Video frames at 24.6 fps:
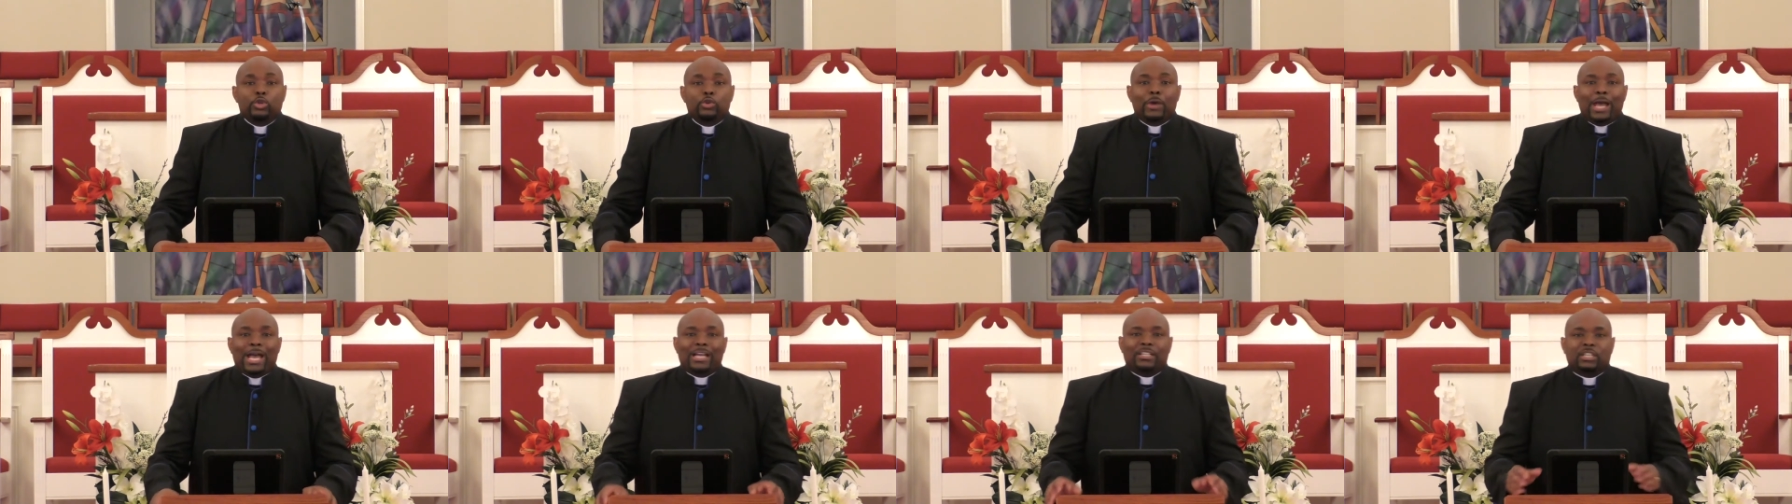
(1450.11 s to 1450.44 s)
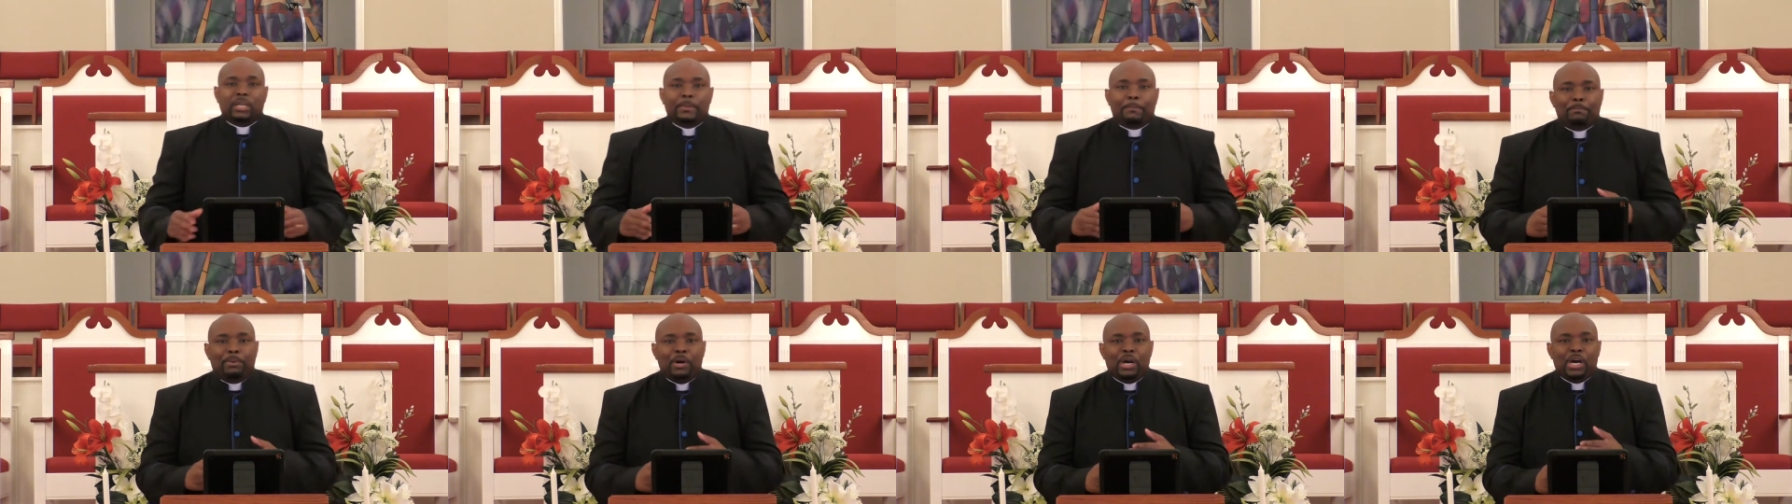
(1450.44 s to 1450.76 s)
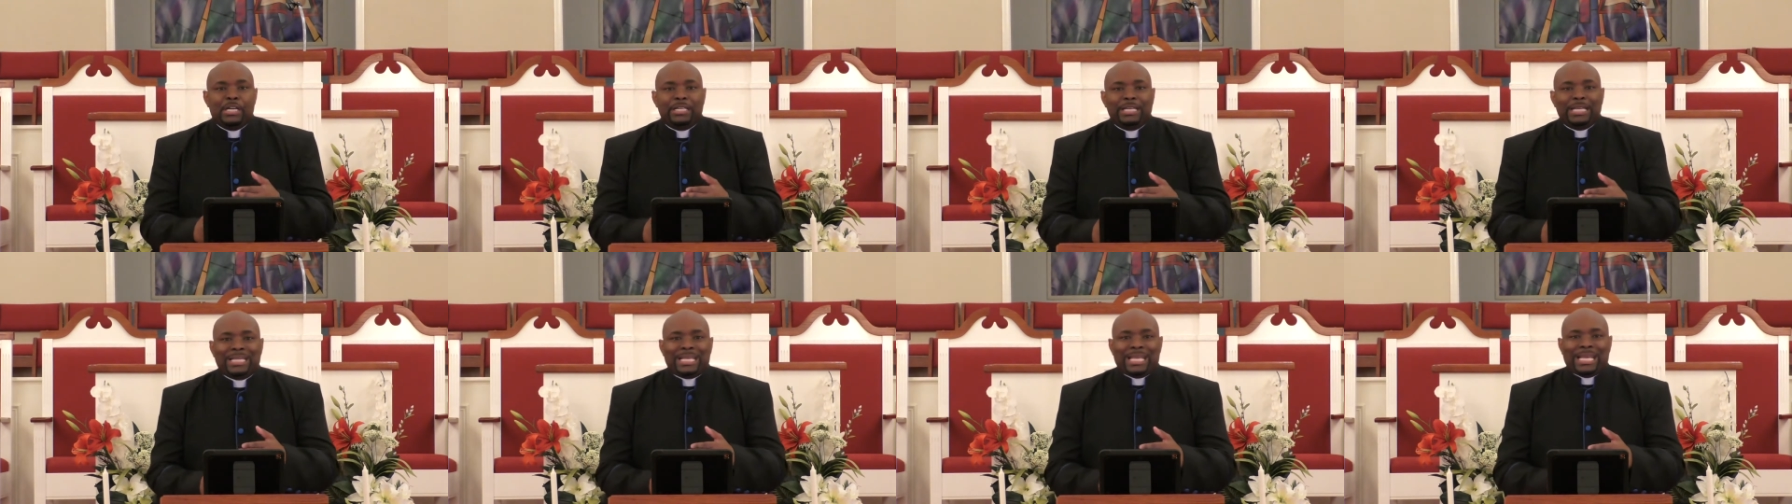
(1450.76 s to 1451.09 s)
you actually
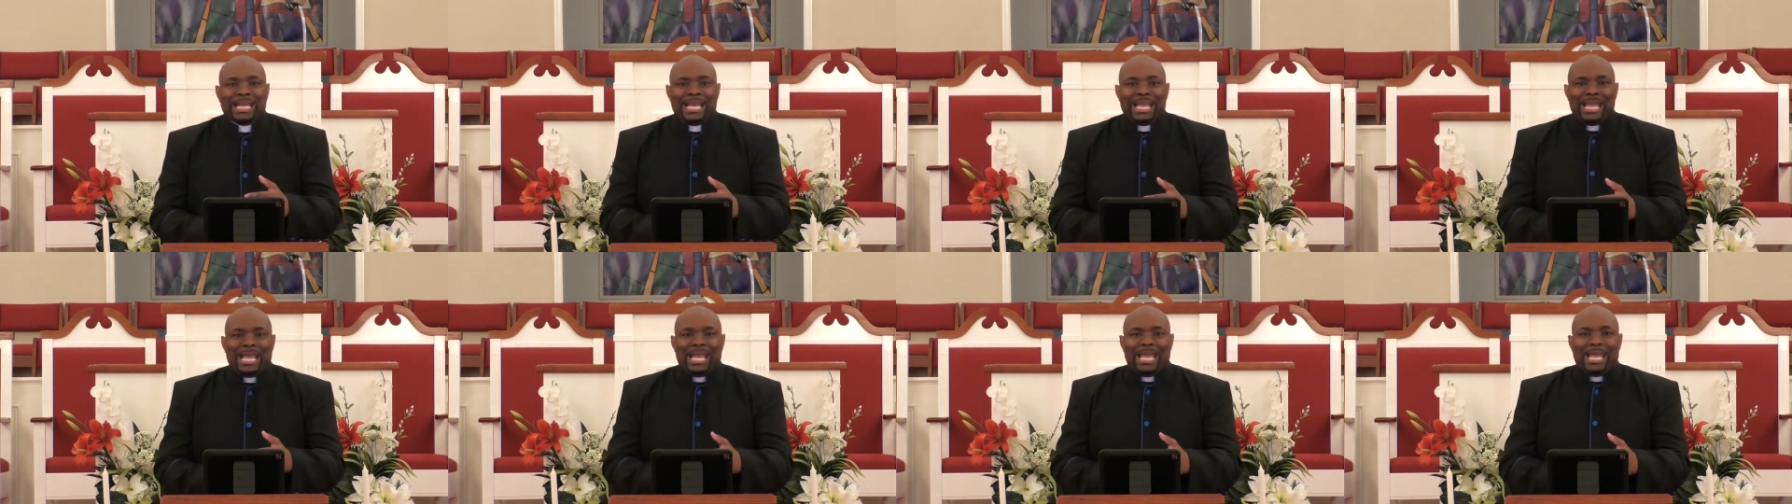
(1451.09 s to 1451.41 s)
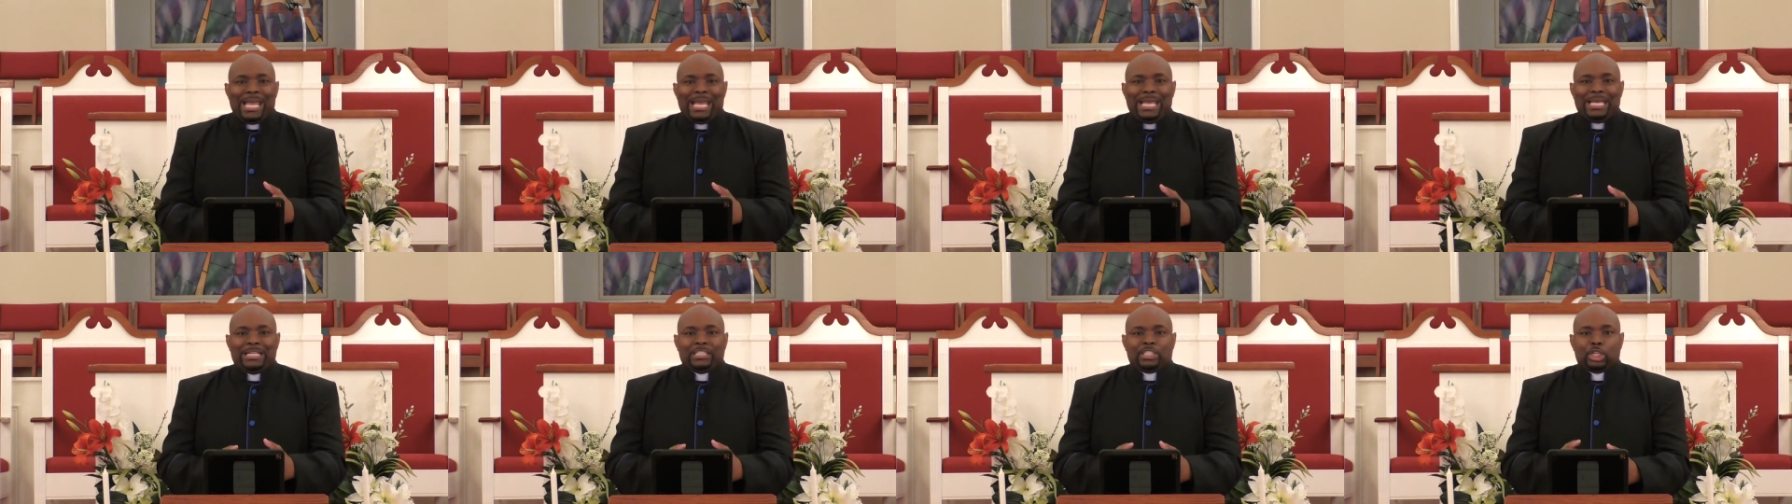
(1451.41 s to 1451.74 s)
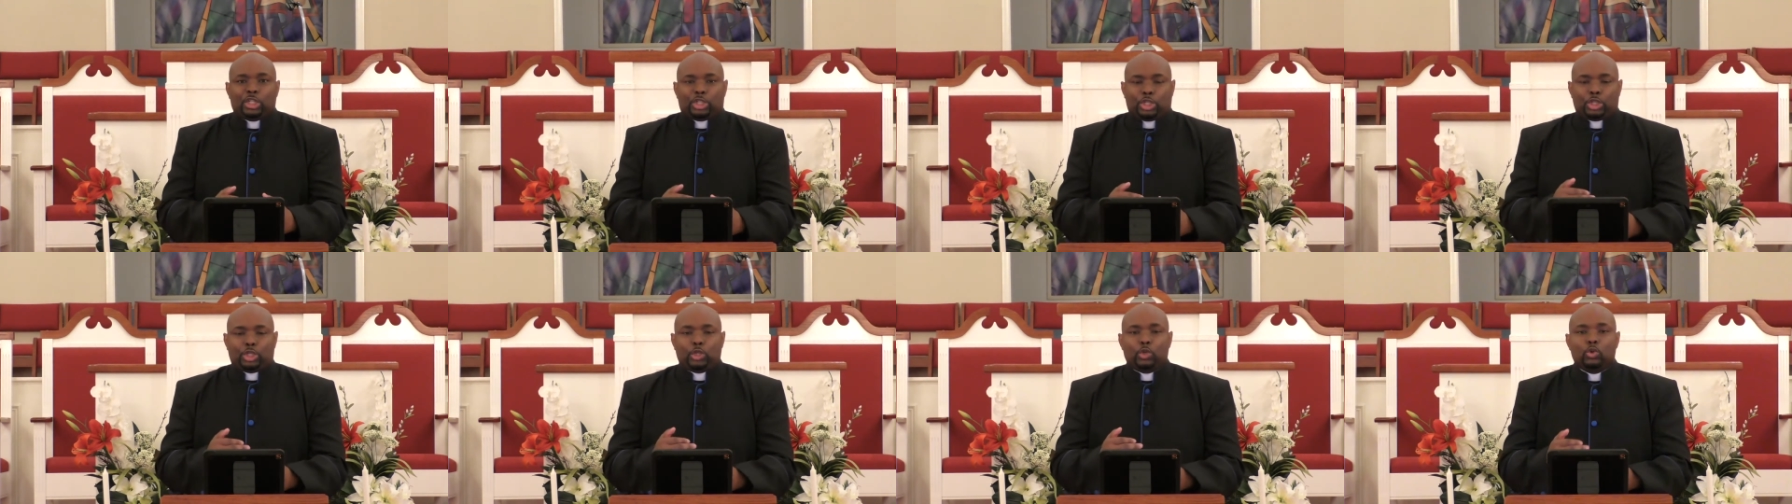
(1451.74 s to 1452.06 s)
put it
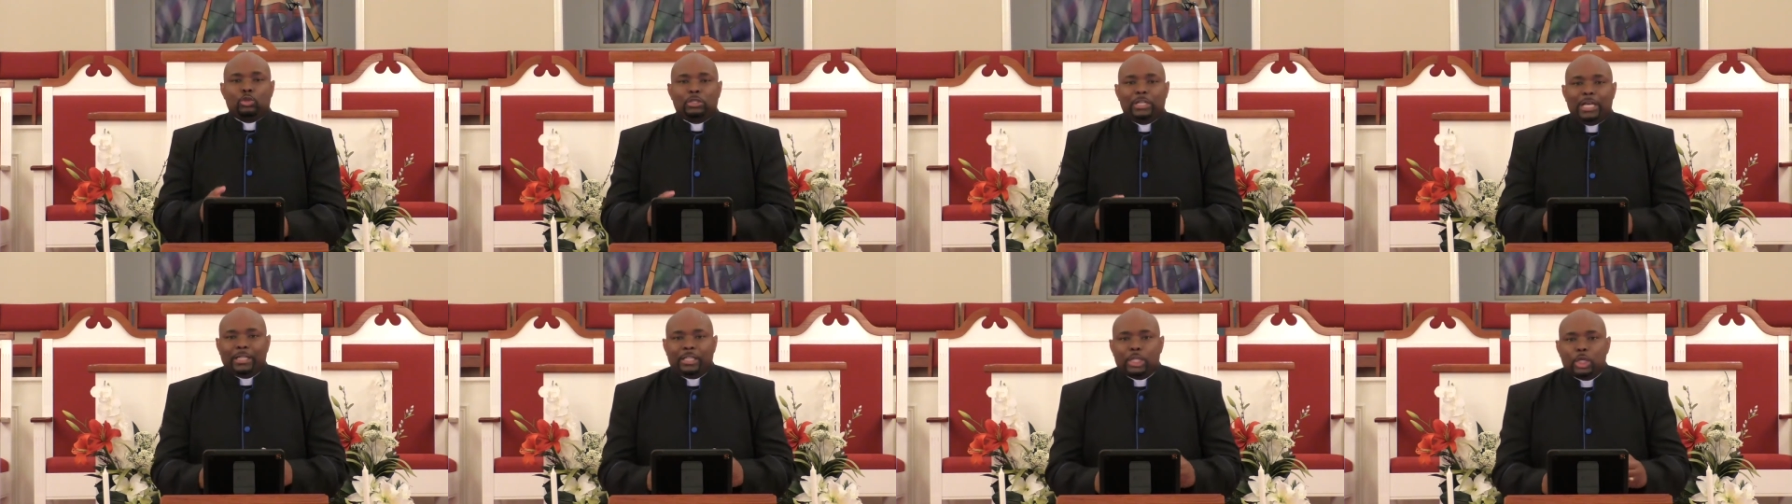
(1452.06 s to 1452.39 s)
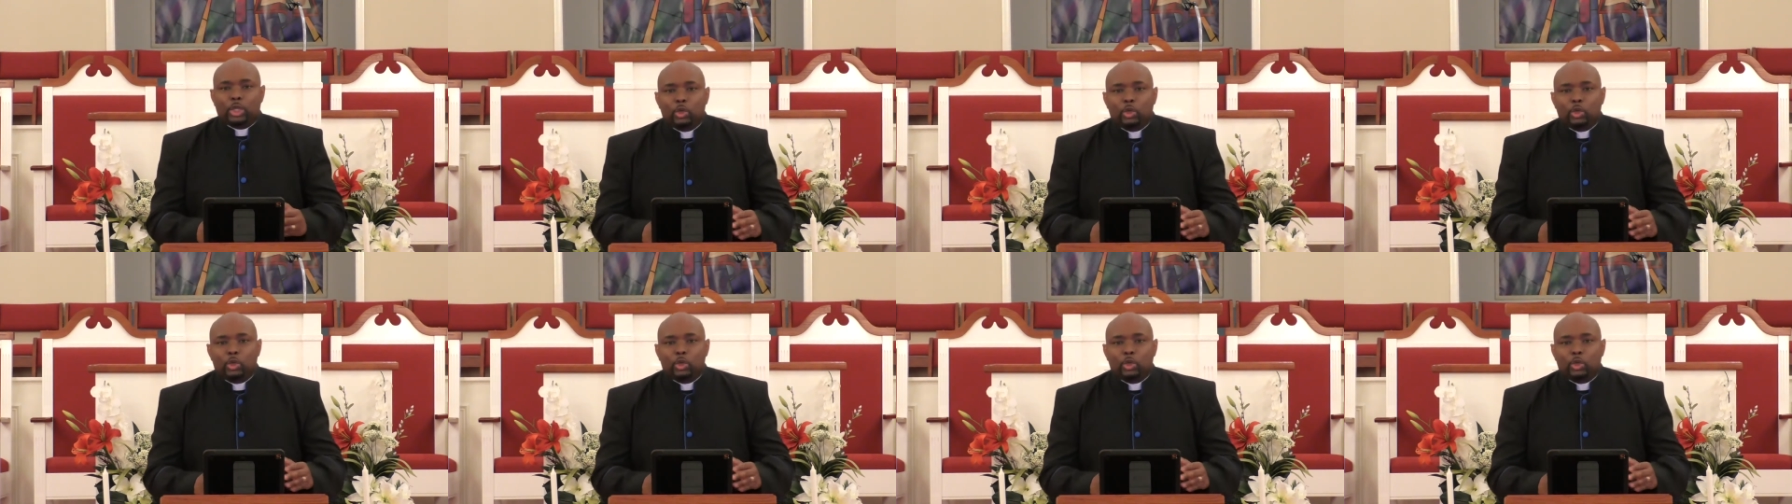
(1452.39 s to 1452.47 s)
into shoe leather.